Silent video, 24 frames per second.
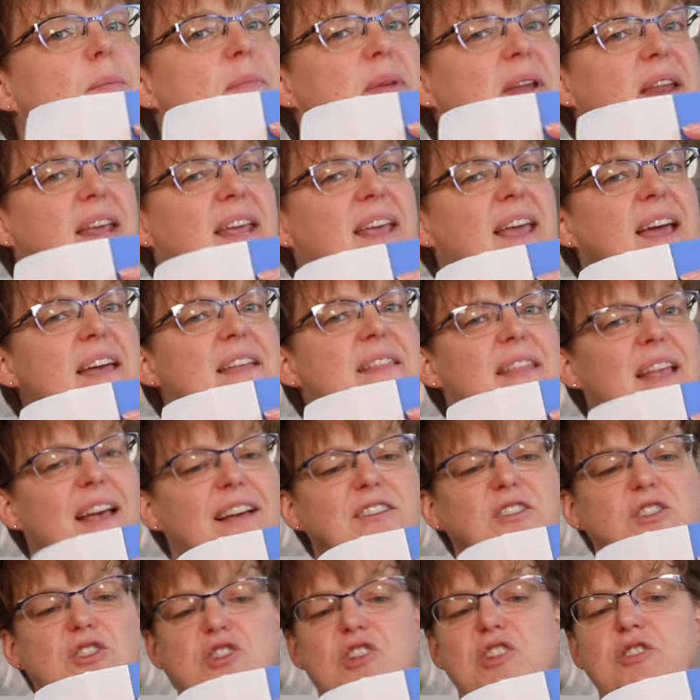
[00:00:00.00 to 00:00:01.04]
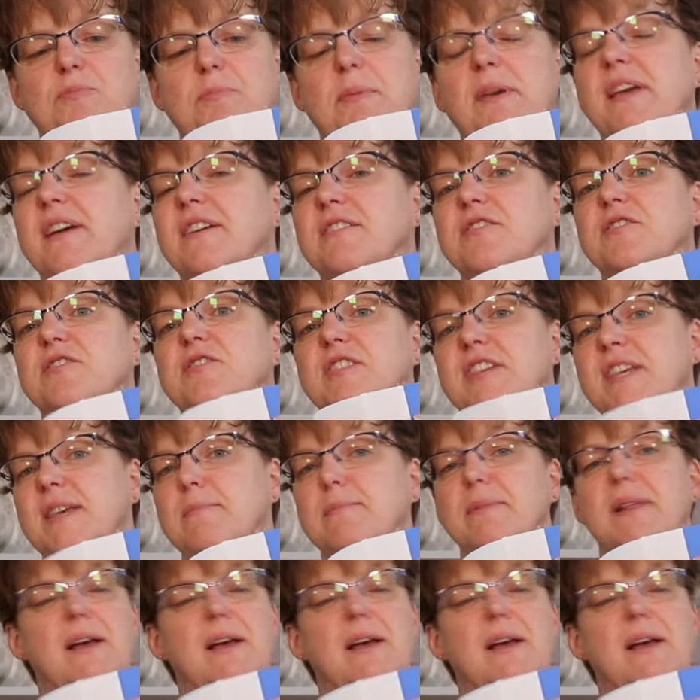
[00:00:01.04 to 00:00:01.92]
but again, that's just because of seam